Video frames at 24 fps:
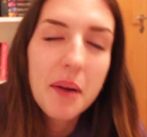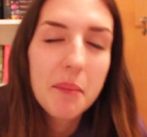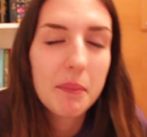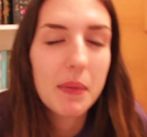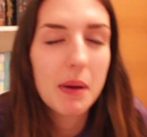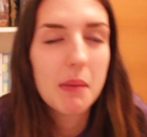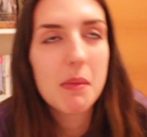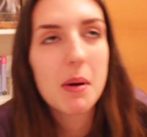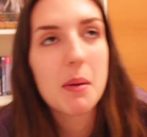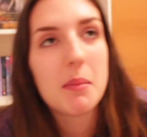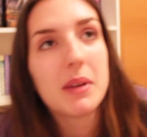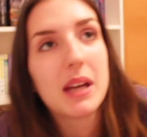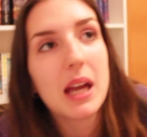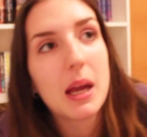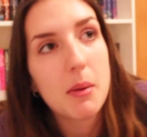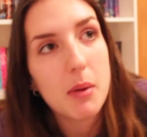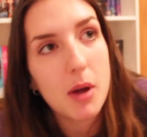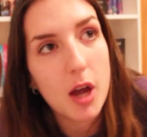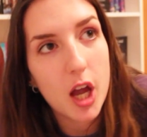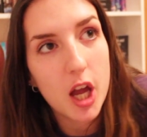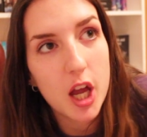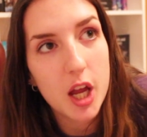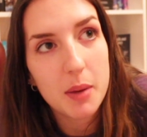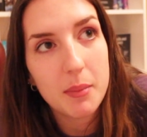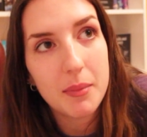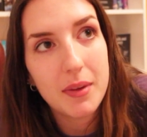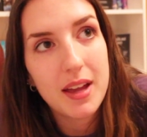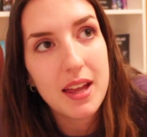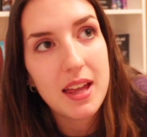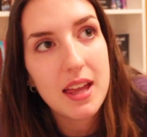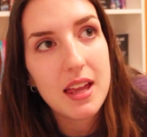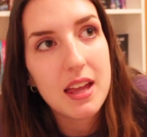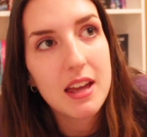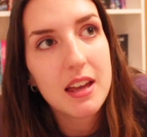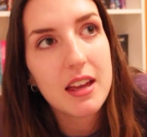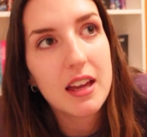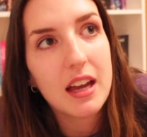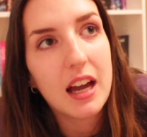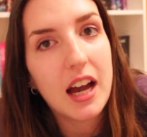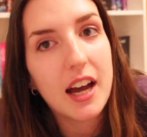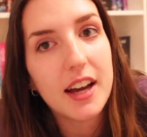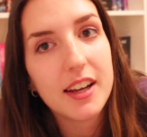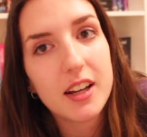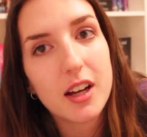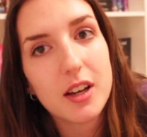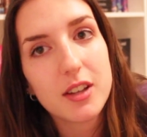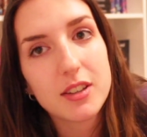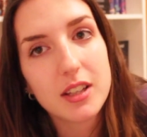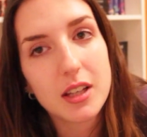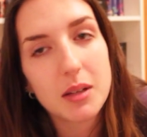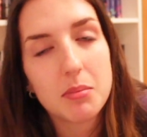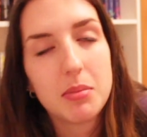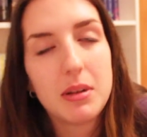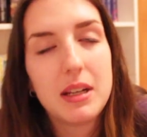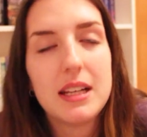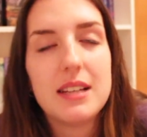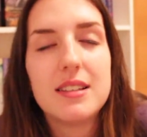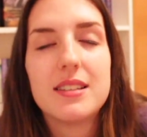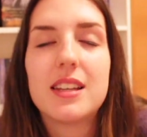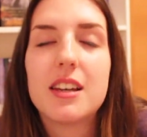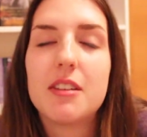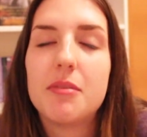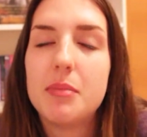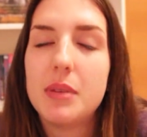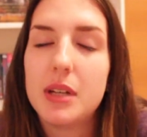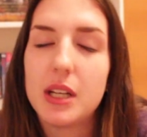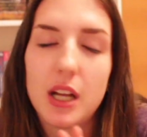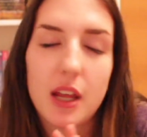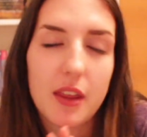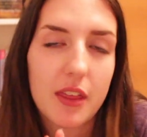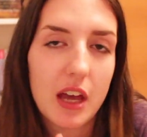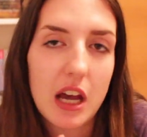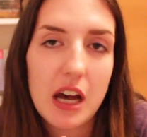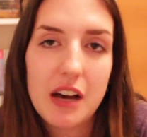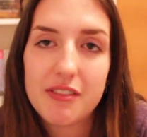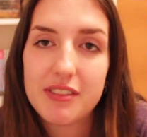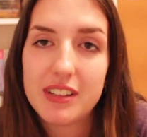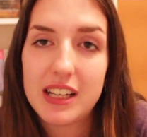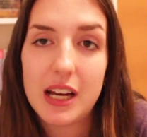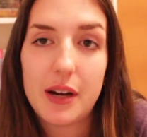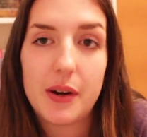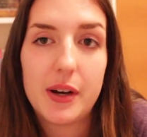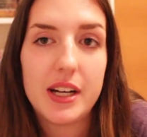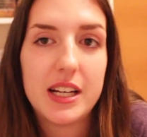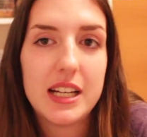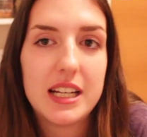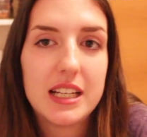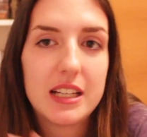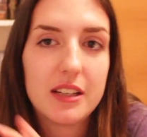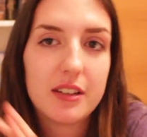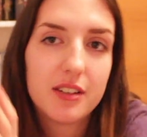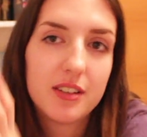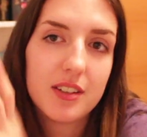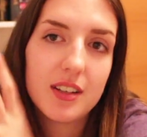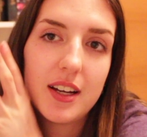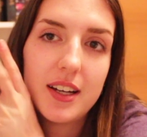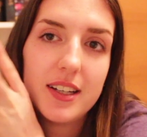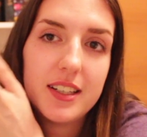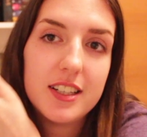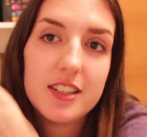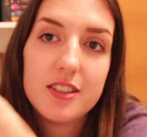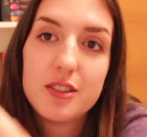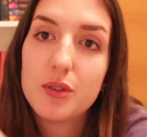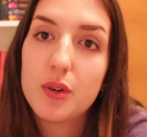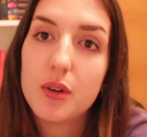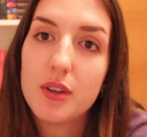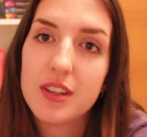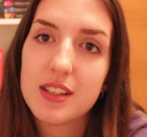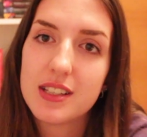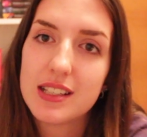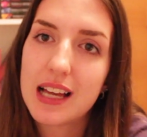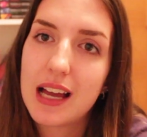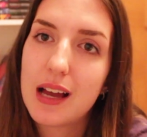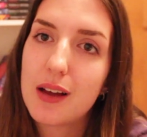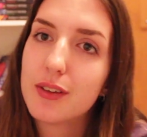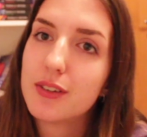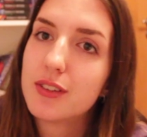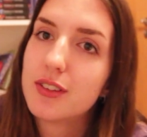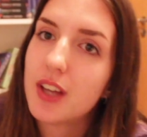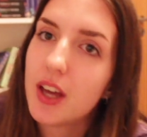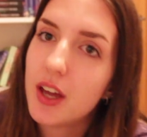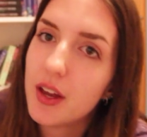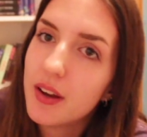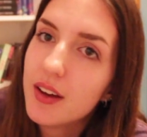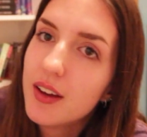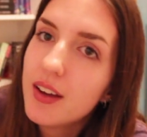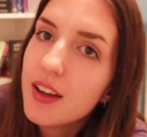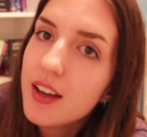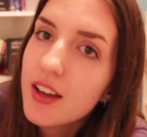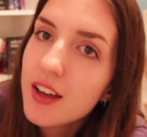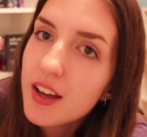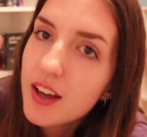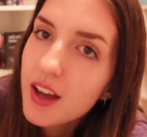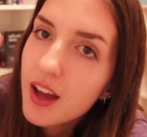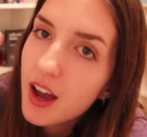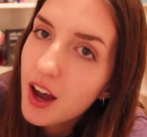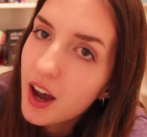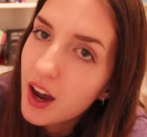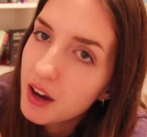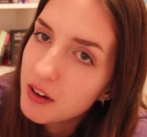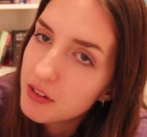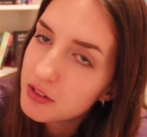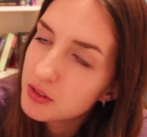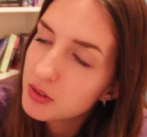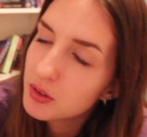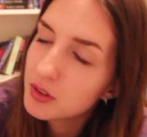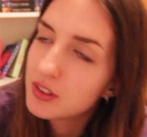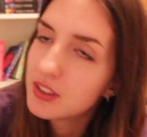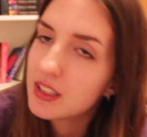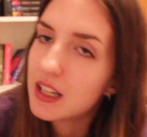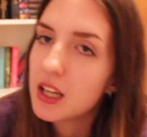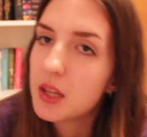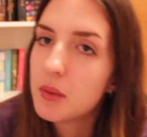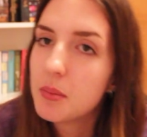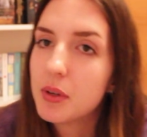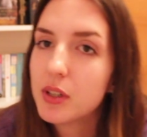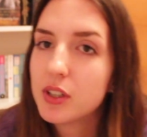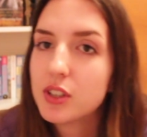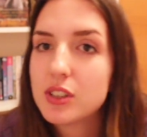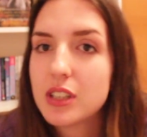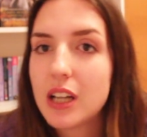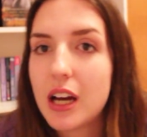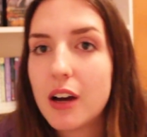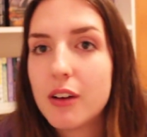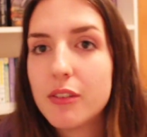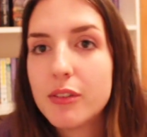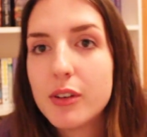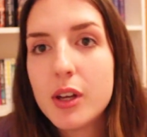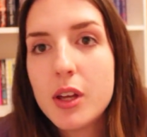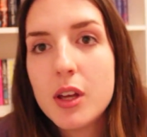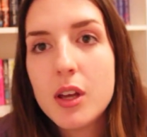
My mum came home and I was like, please give me another half an hour. I need to, I need to sort this out. So I've sorted out the bookshelf.